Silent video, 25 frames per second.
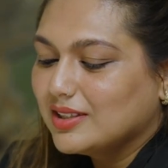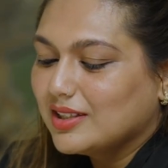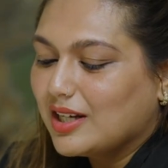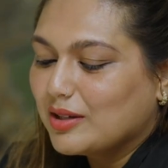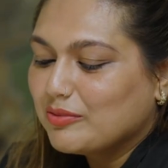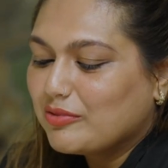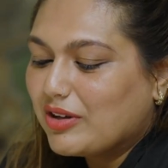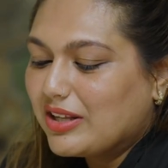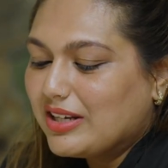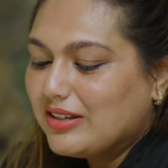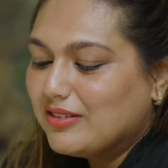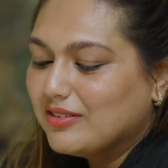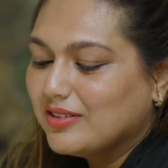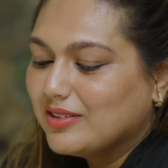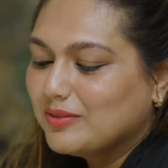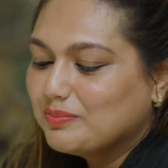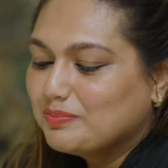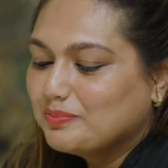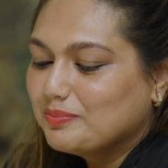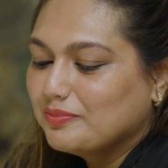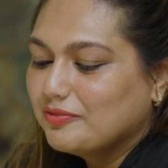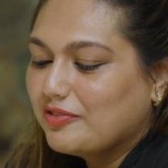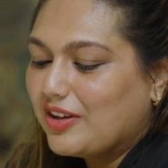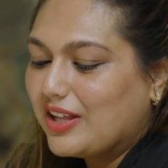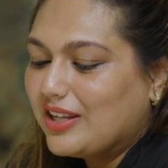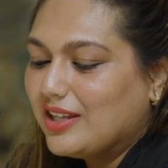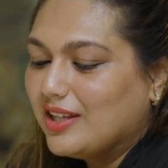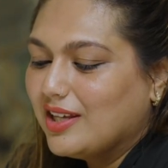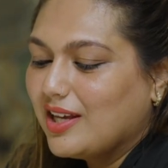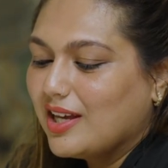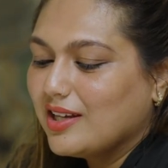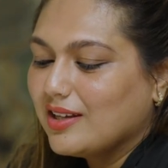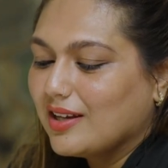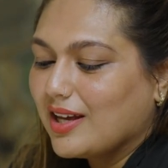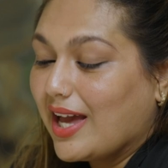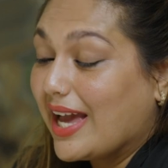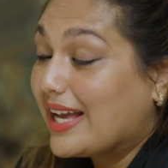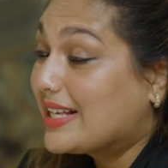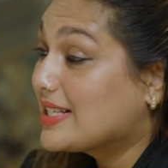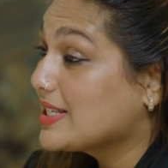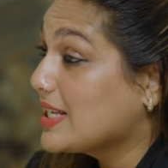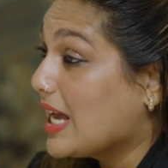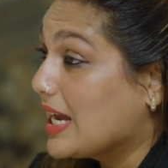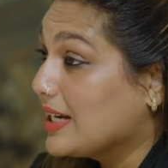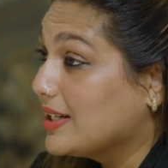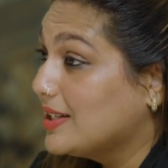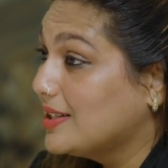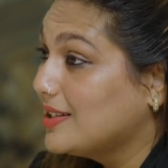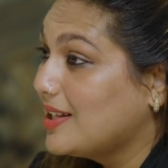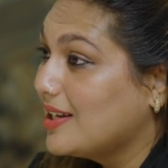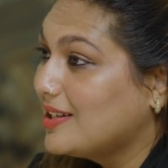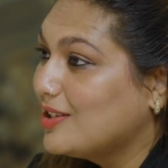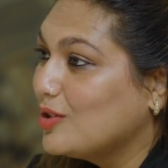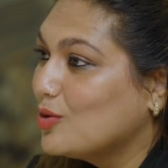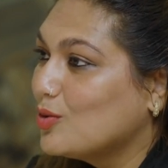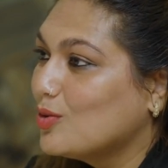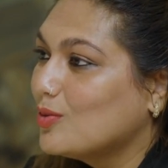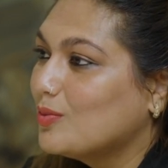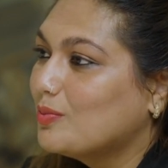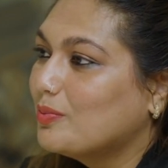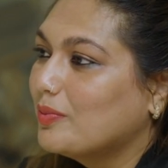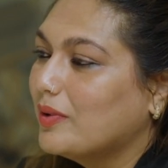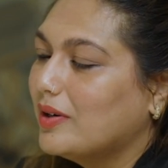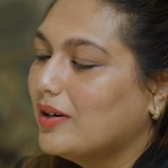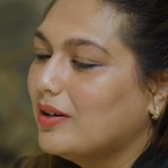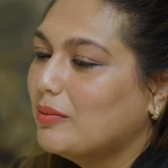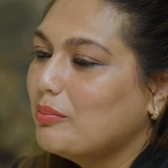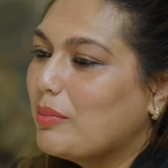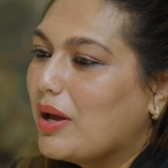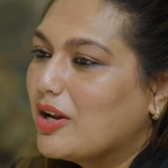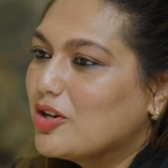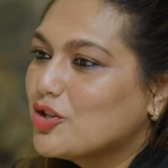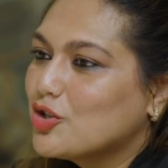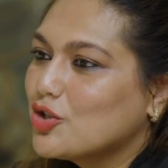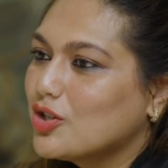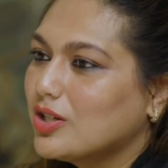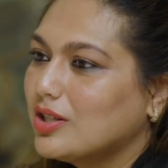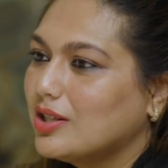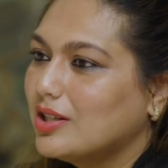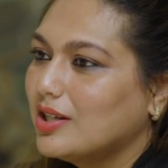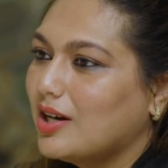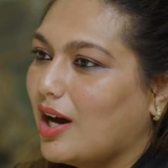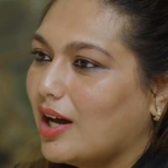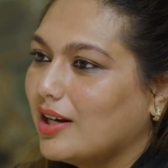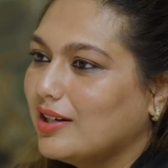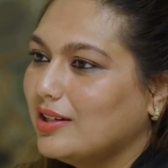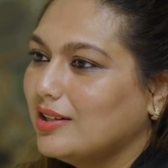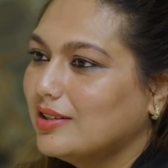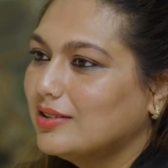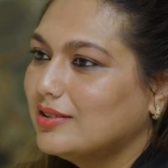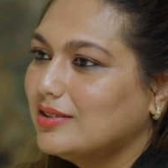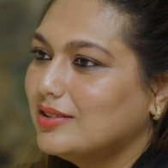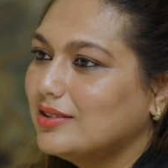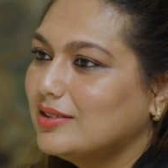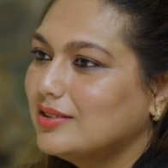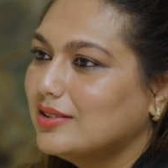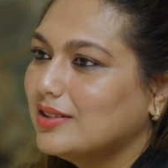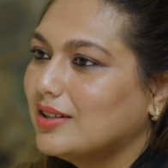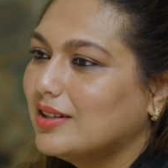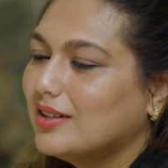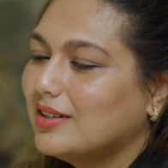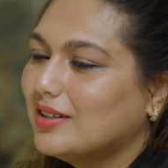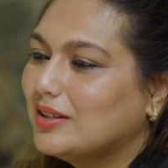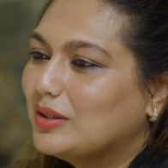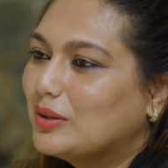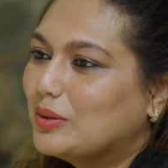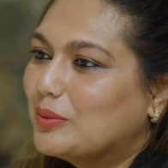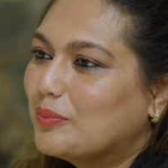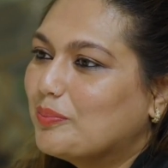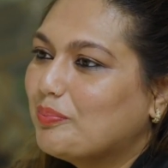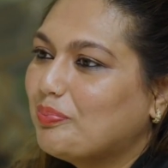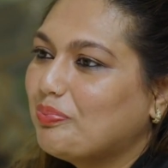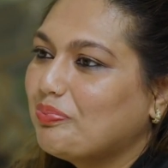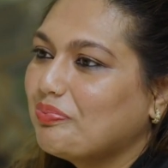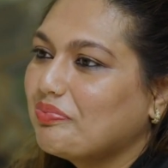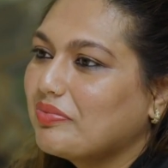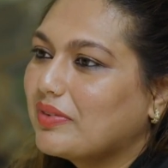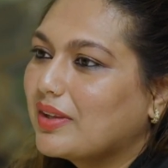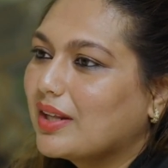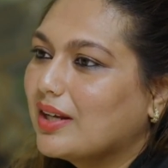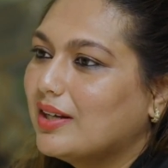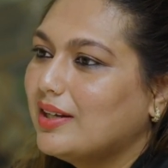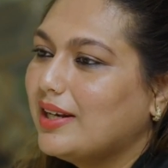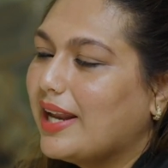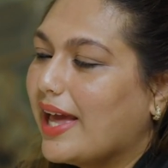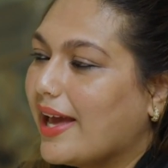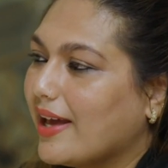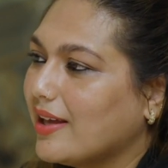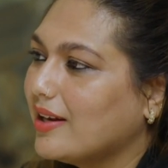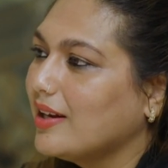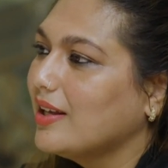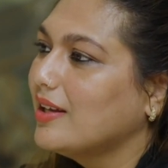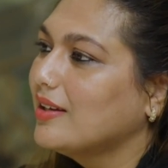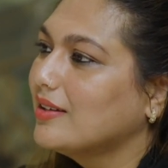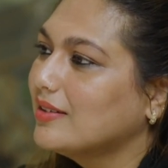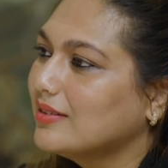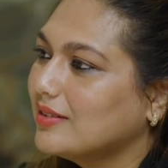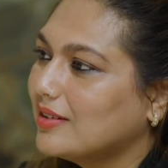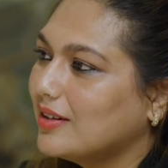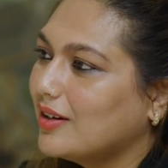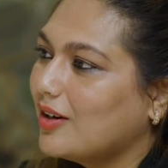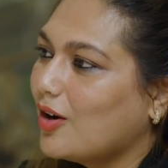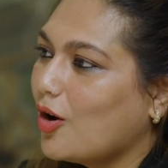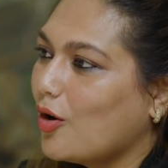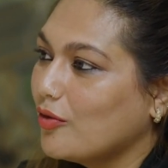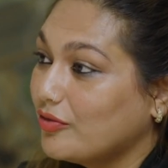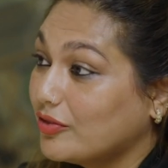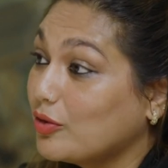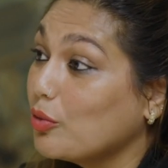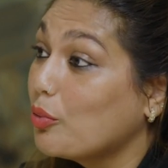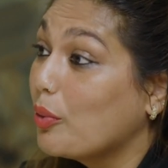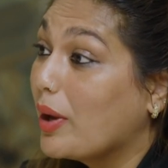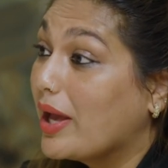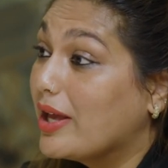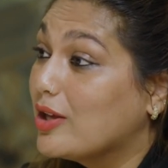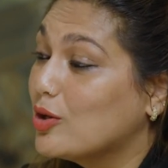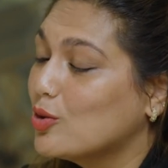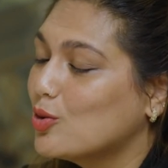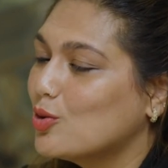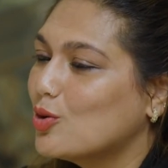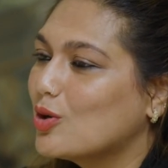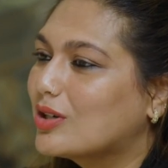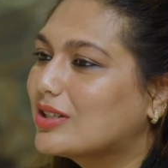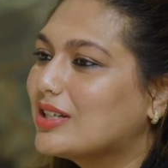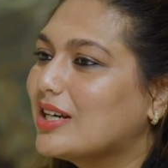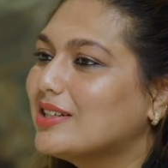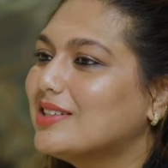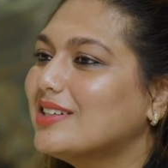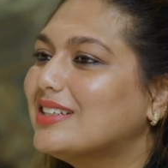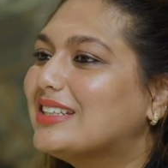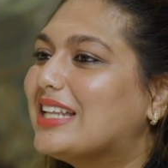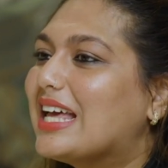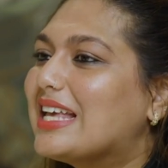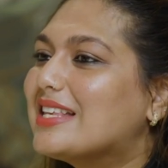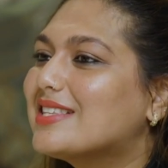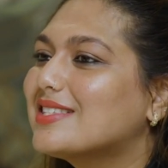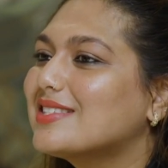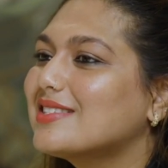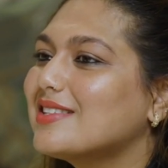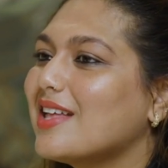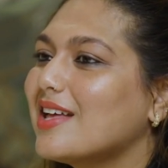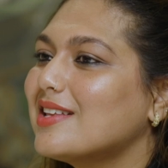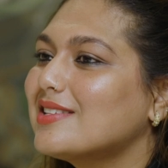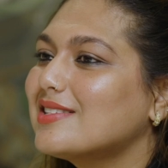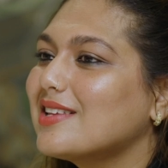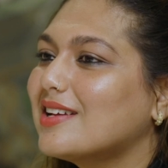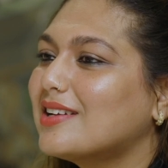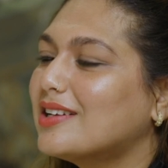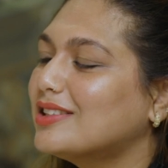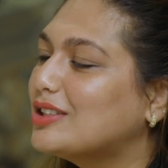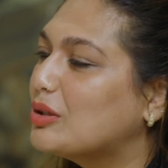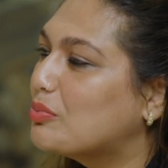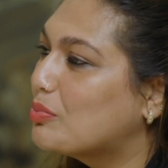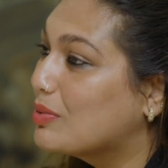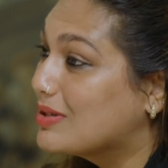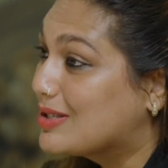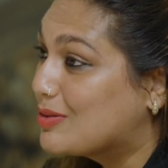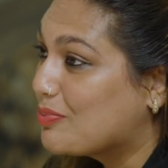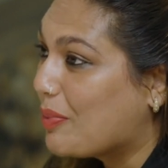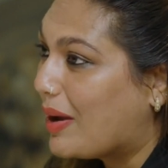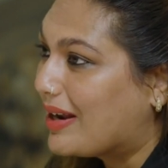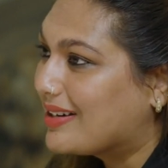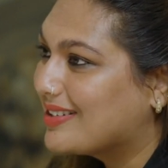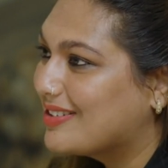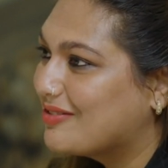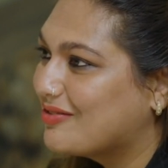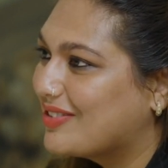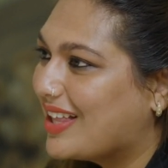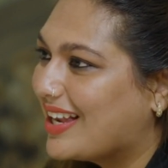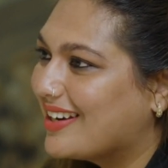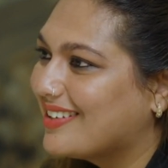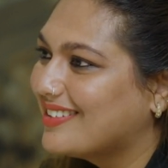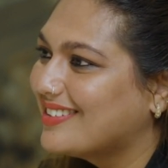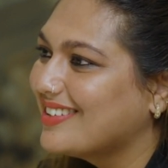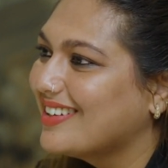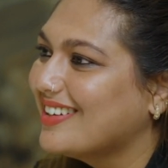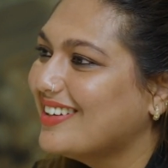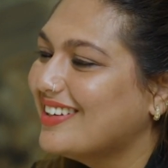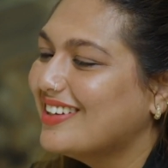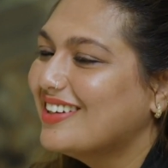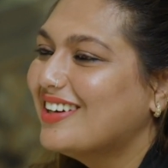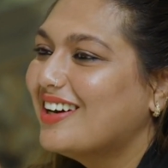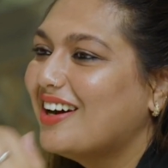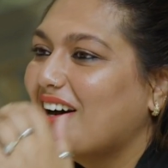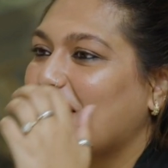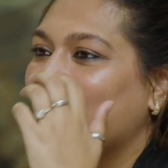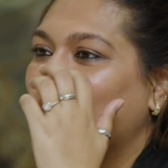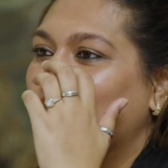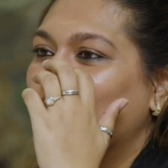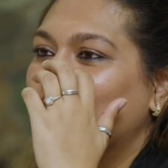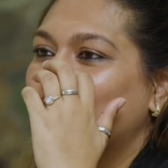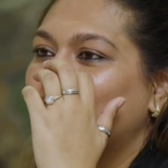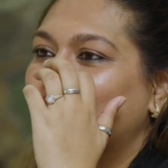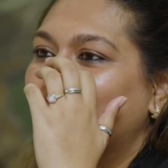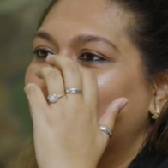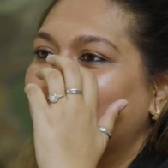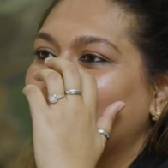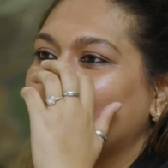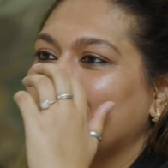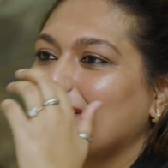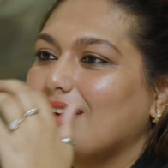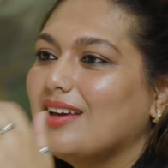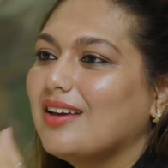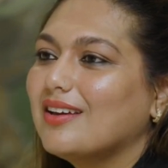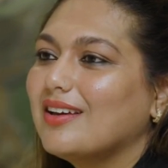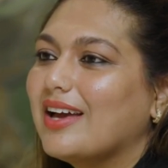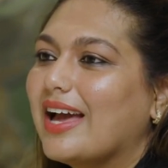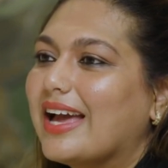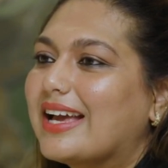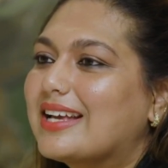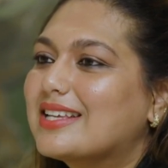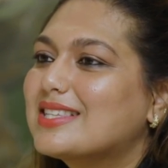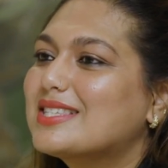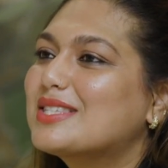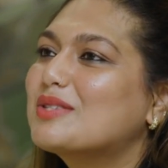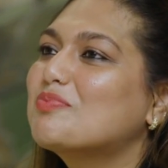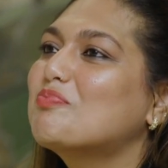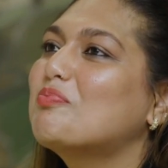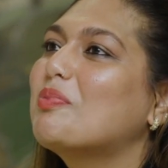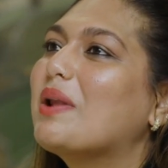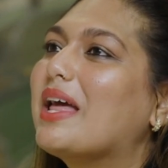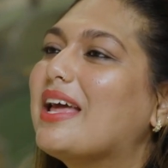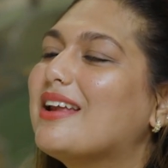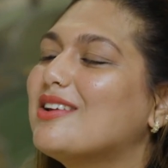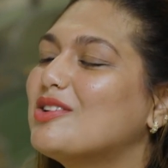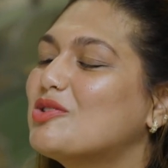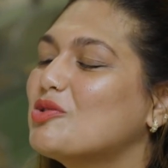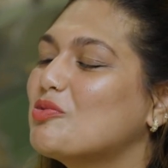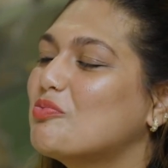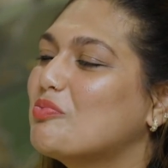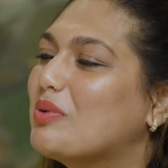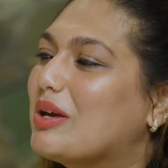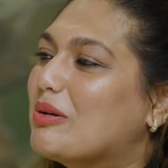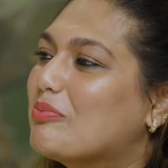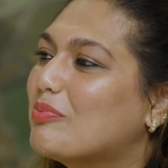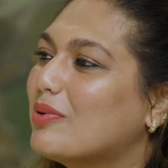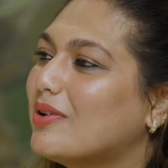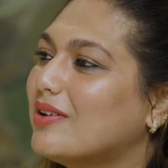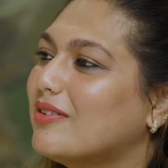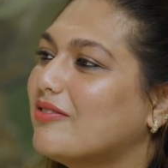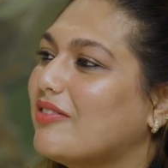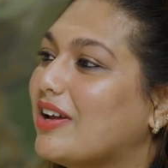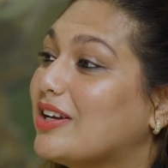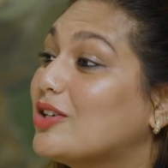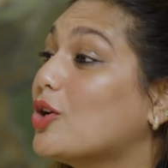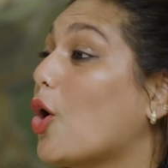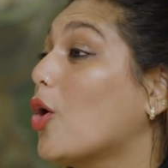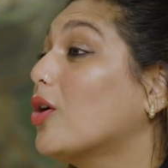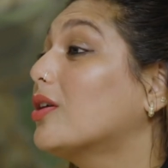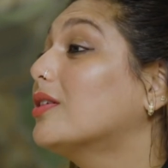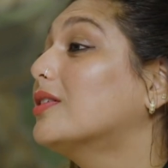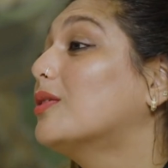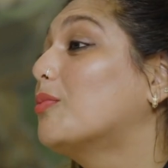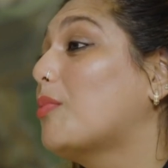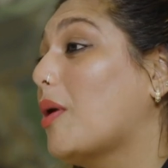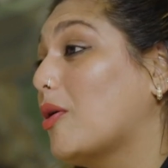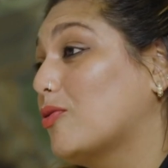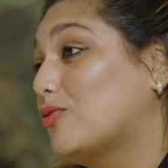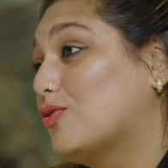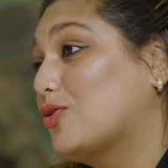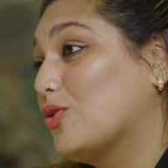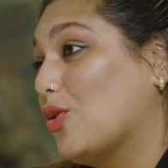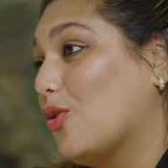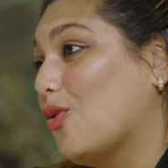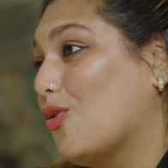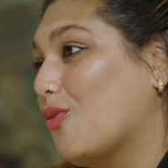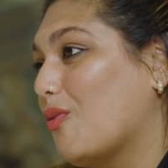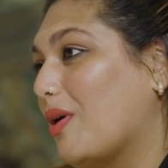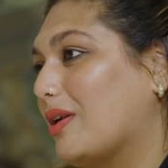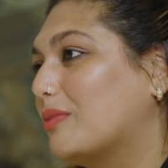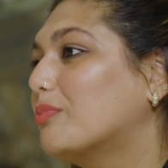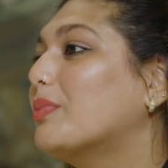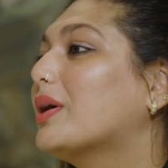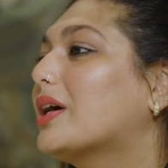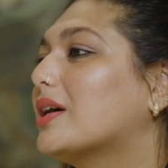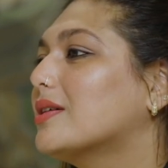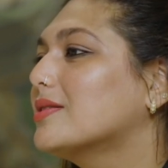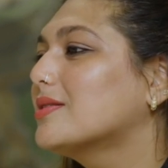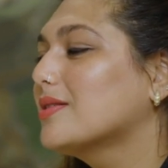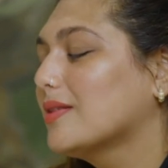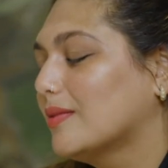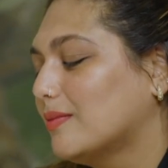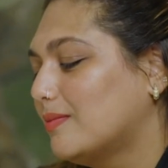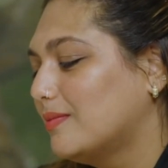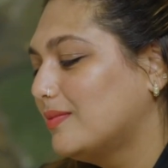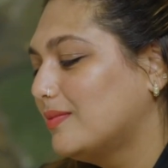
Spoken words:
very, very excited that you mentioned the onion layering of the way you looked at it. There's another perspective that we explain to people when talking about Zoho One, because